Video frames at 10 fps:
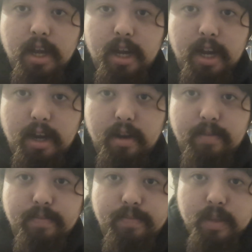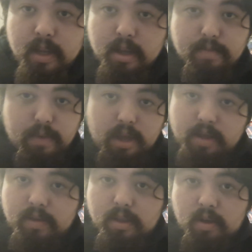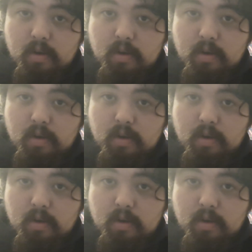Um, but yeah, I